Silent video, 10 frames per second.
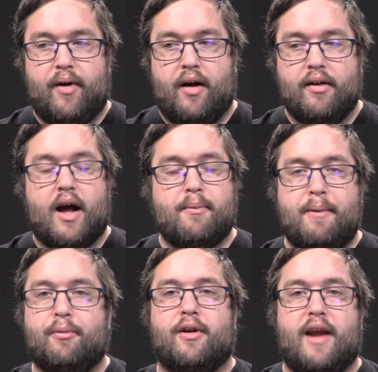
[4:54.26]
a lot of
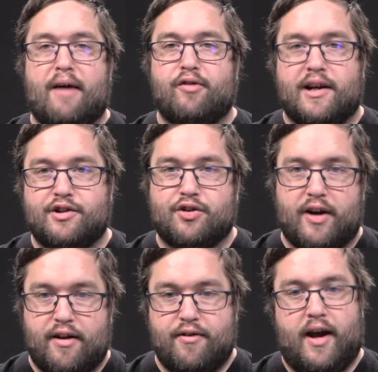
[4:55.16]
people didn't have
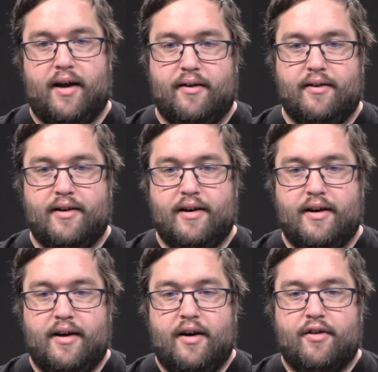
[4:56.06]
touchscreens yet.
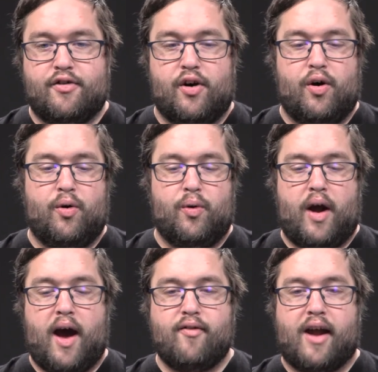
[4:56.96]
So
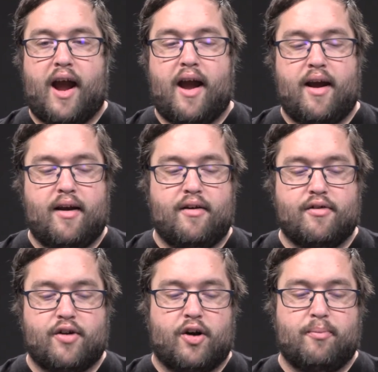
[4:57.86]
having a
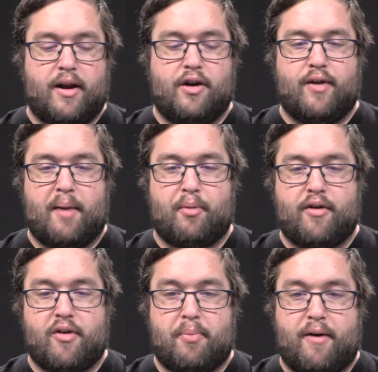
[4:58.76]
start menu that
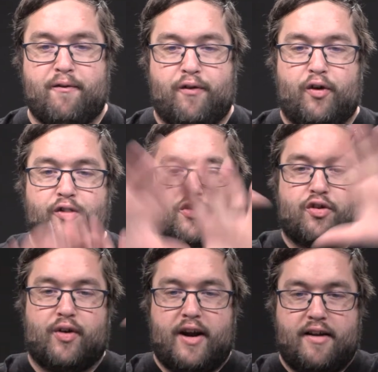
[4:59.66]
brings up a full
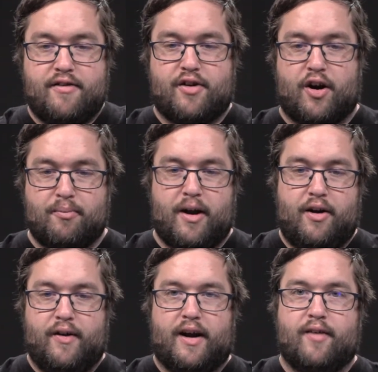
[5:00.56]
screen start
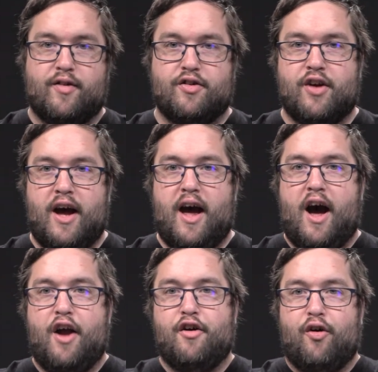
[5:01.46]
menu that covers
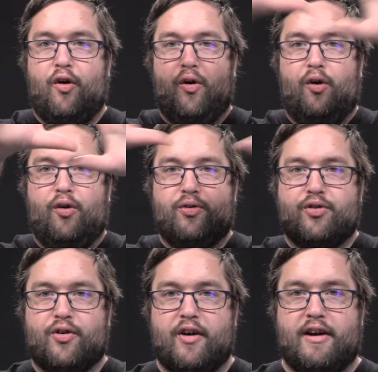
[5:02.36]
your whole
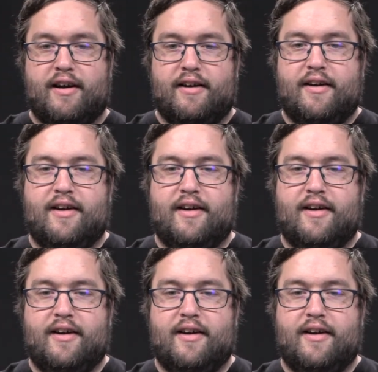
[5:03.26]
screen,